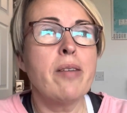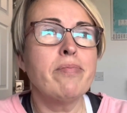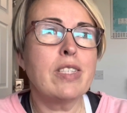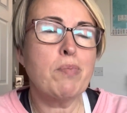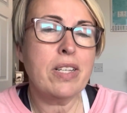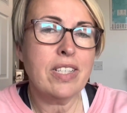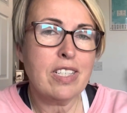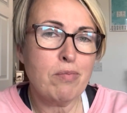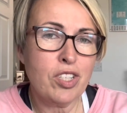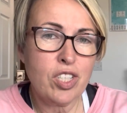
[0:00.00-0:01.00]
Spending
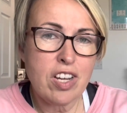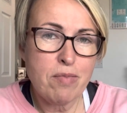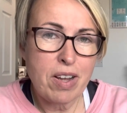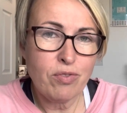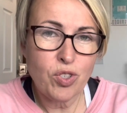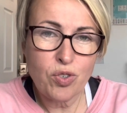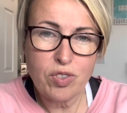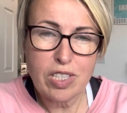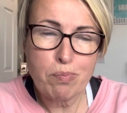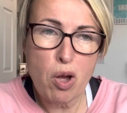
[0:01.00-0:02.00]
as much time
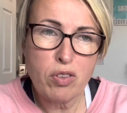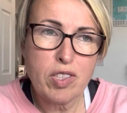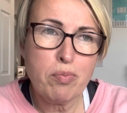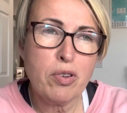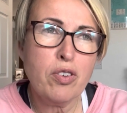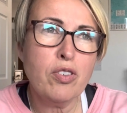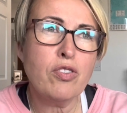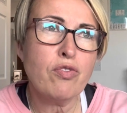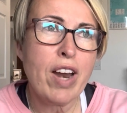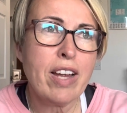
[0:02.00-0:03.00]
outdoors as possible,
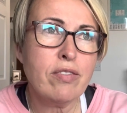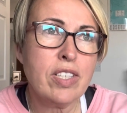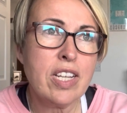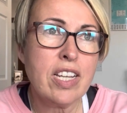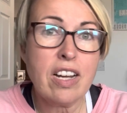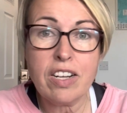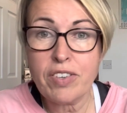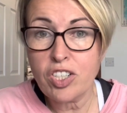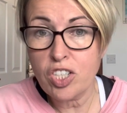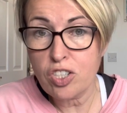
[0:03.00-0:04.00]
grounding. I've
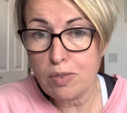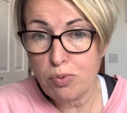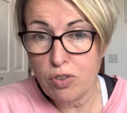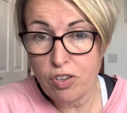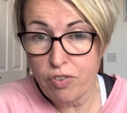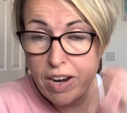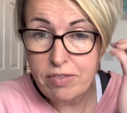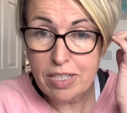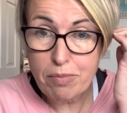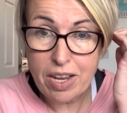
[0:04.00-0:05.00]
actually just bought a
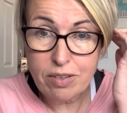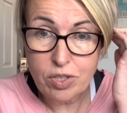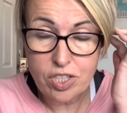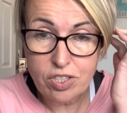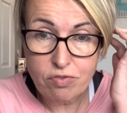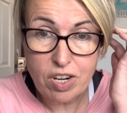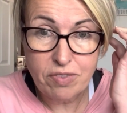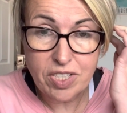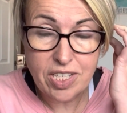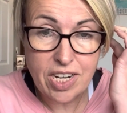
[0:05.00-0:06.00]
grounding mat, which has
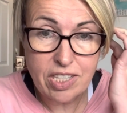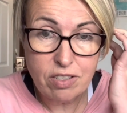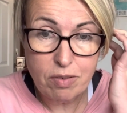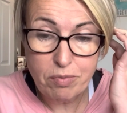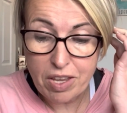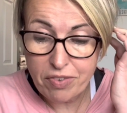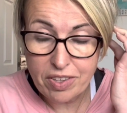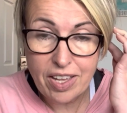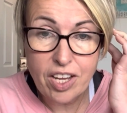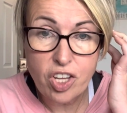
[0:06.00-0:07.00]
arrived today, so I'm giving
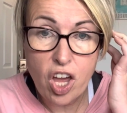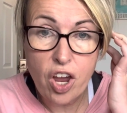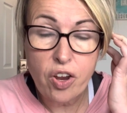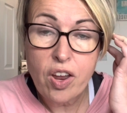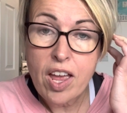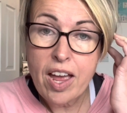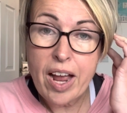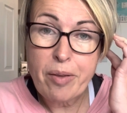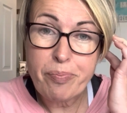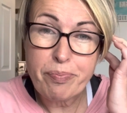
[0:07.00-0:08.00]
that a go,
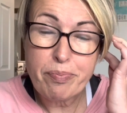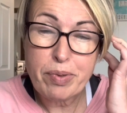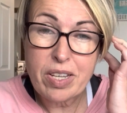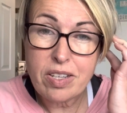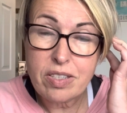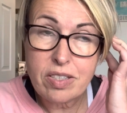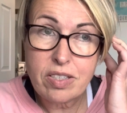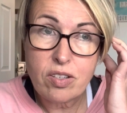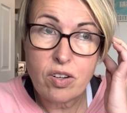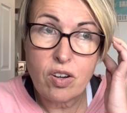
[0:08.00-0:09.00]

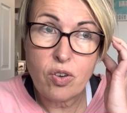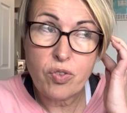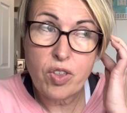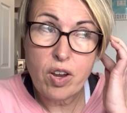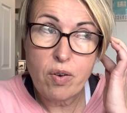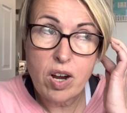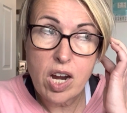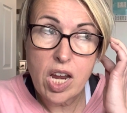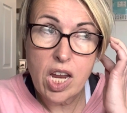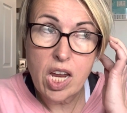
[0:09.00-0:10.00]
because although
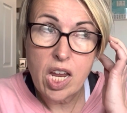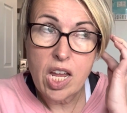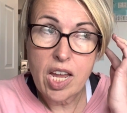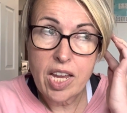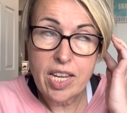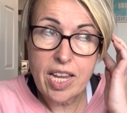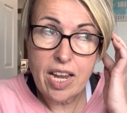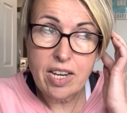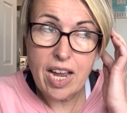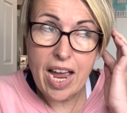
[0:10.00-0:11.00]
I
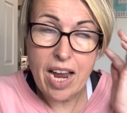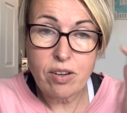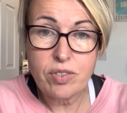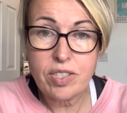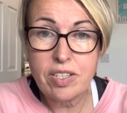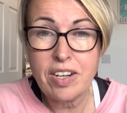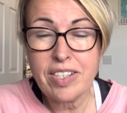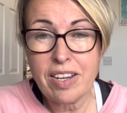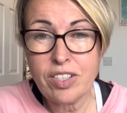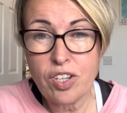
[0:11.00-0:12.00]
get outside,
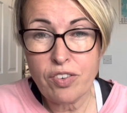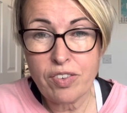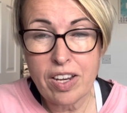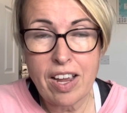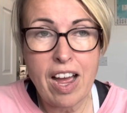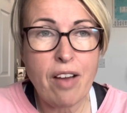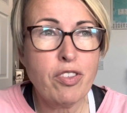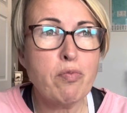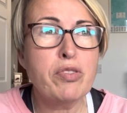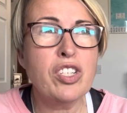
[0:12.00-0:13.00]
I don't have the
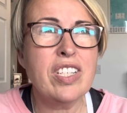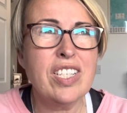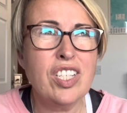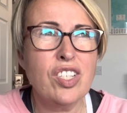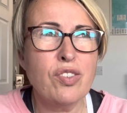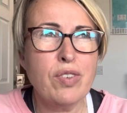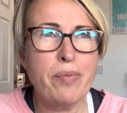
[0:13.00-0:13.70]
opportunity to